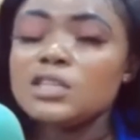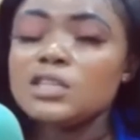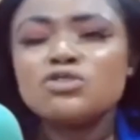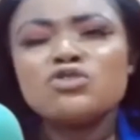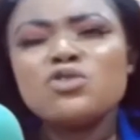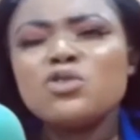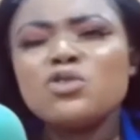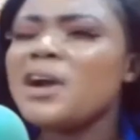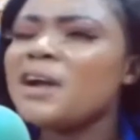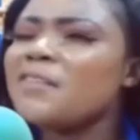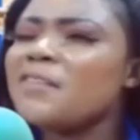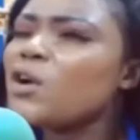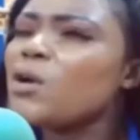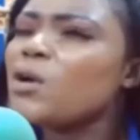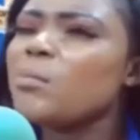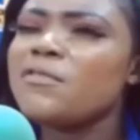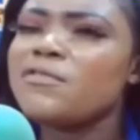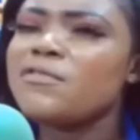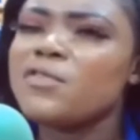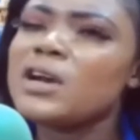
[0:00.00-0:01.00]
And the true
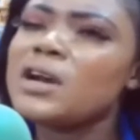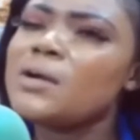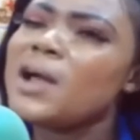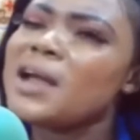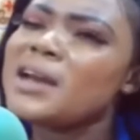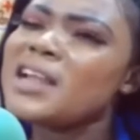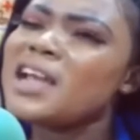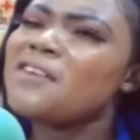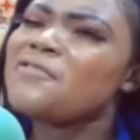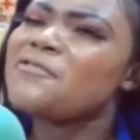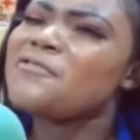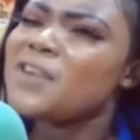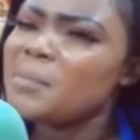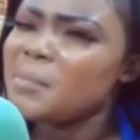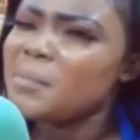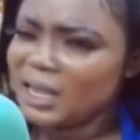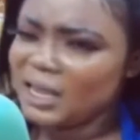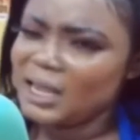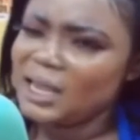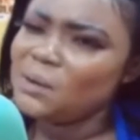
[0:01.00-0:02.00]
Reverend of both one ready after
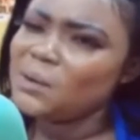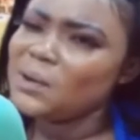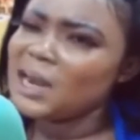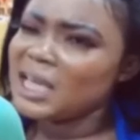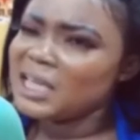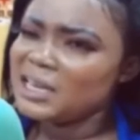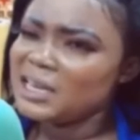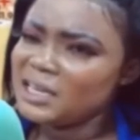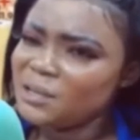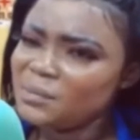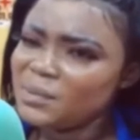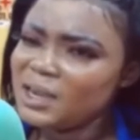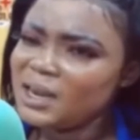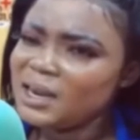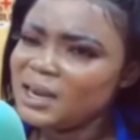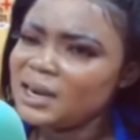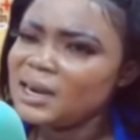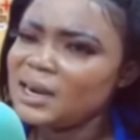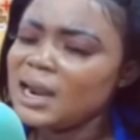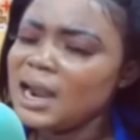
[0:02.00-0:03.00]
me. I want a hindi.
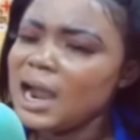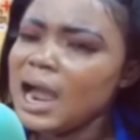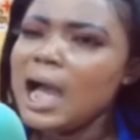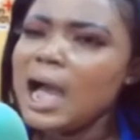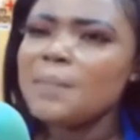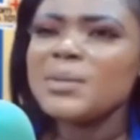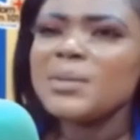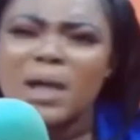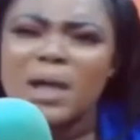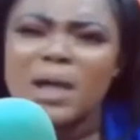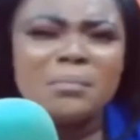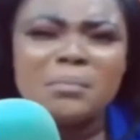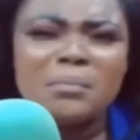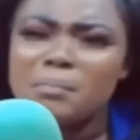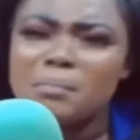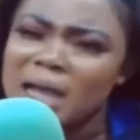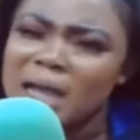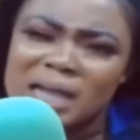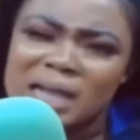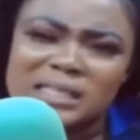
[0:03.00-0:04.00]

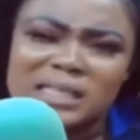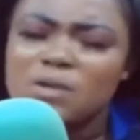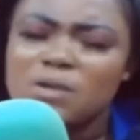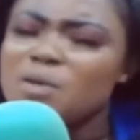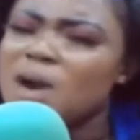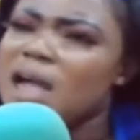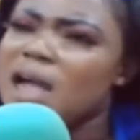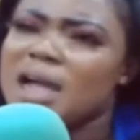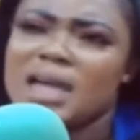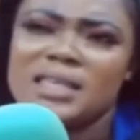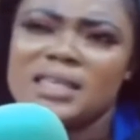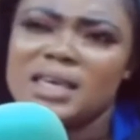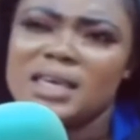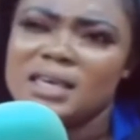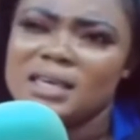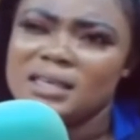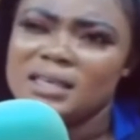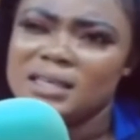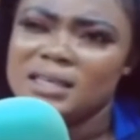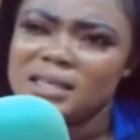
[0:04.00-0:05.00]
My kasa
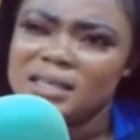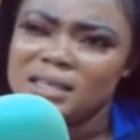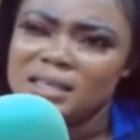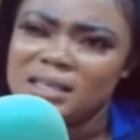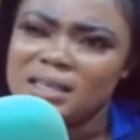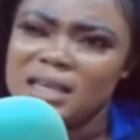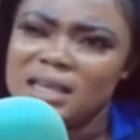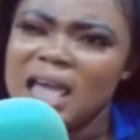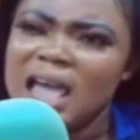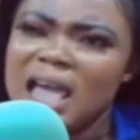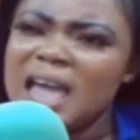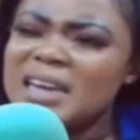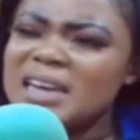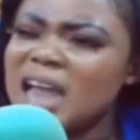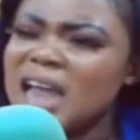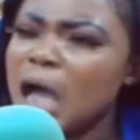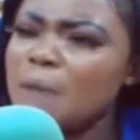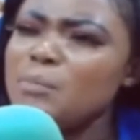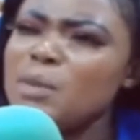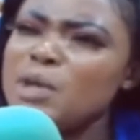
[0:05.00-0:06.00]
prankanye.
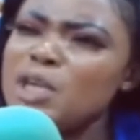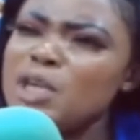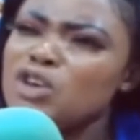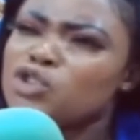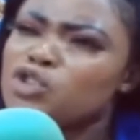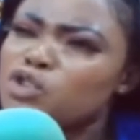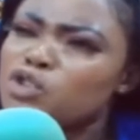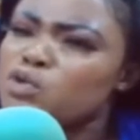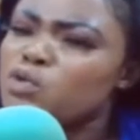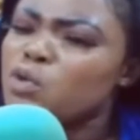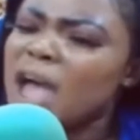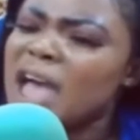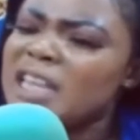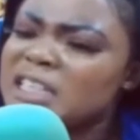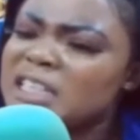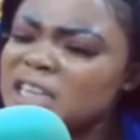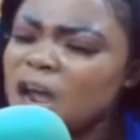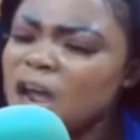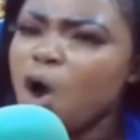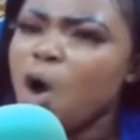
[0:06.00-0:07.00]
And me
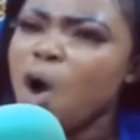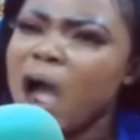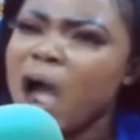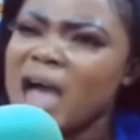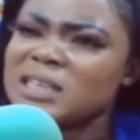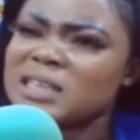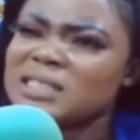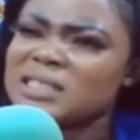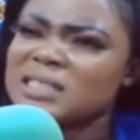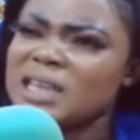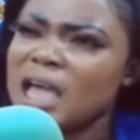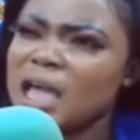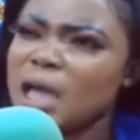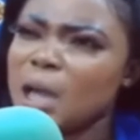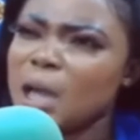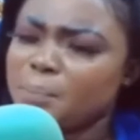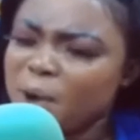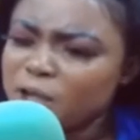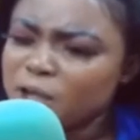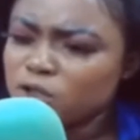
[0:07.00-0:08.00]
insu no edge now
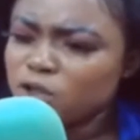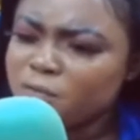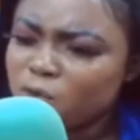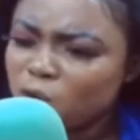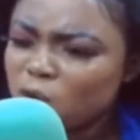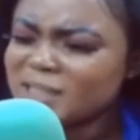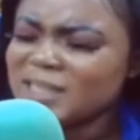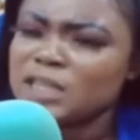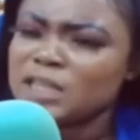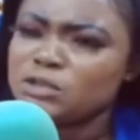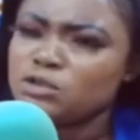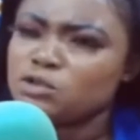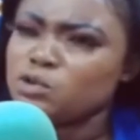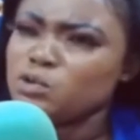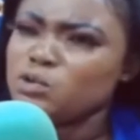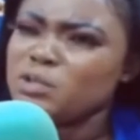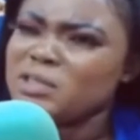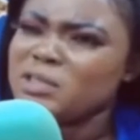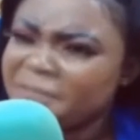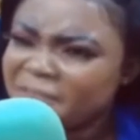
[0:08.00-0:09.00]
as point of
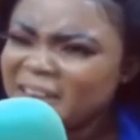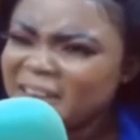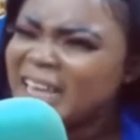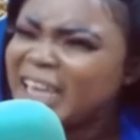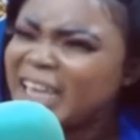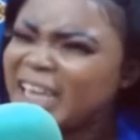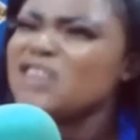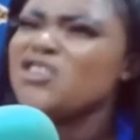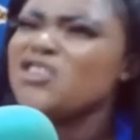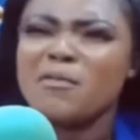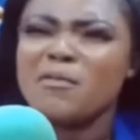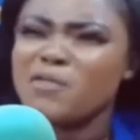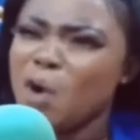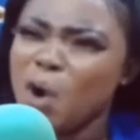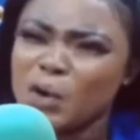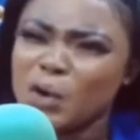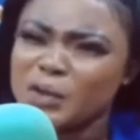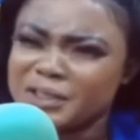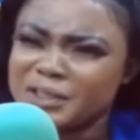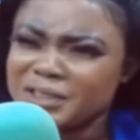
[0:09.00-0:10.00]
contact to defend the
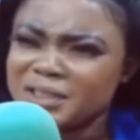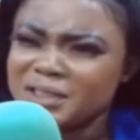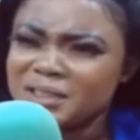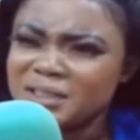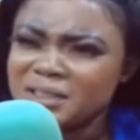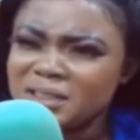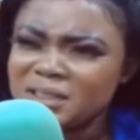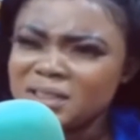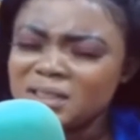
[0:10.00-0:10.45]
kingdom of God.